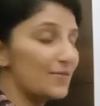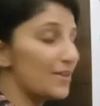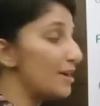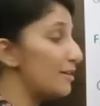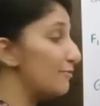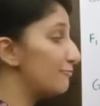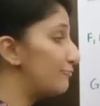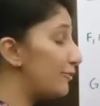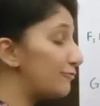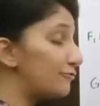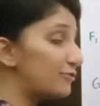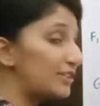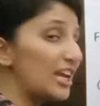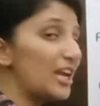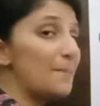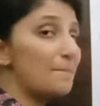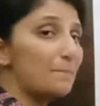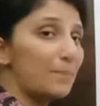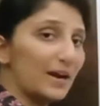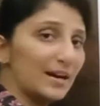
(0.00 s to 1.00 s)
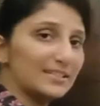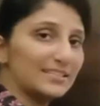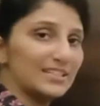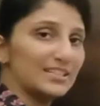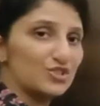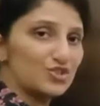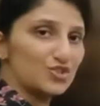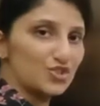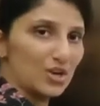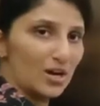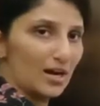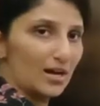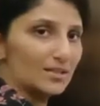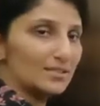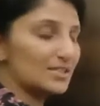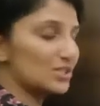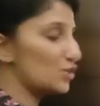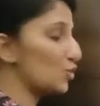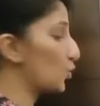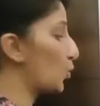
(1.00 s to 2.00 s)
50% chance
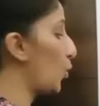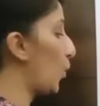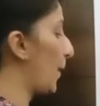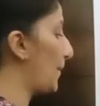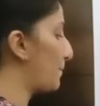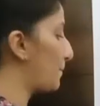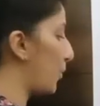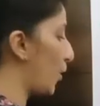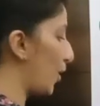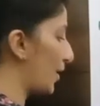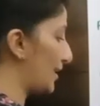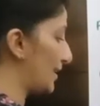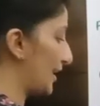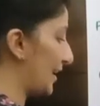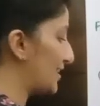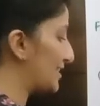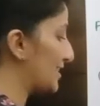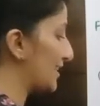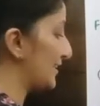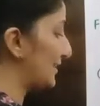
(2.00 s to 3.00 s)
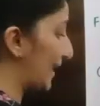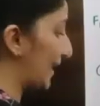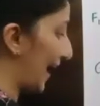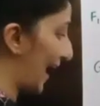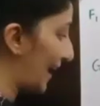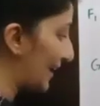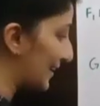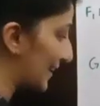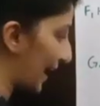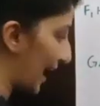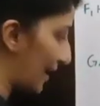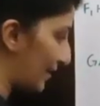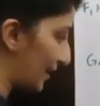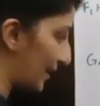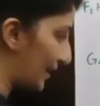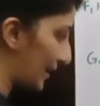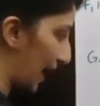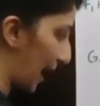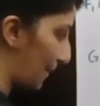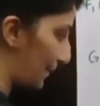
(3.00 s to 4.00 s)
to go and pollinate the egg carrying
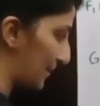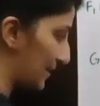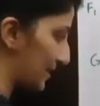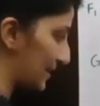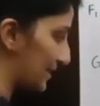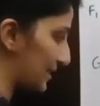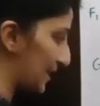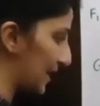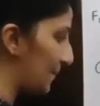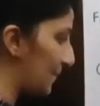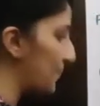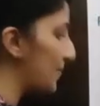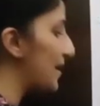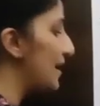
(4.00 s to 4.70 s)
capital T